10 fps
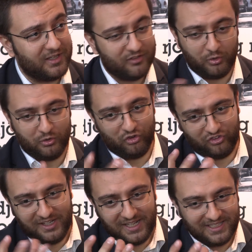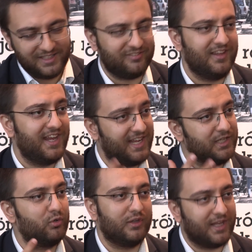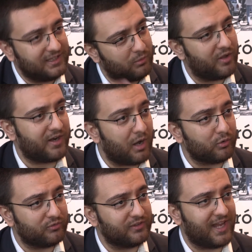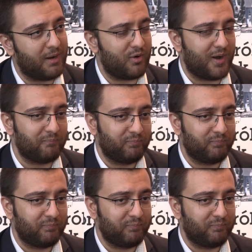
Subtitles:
So it will shake like this, and it will get the water out of the camera.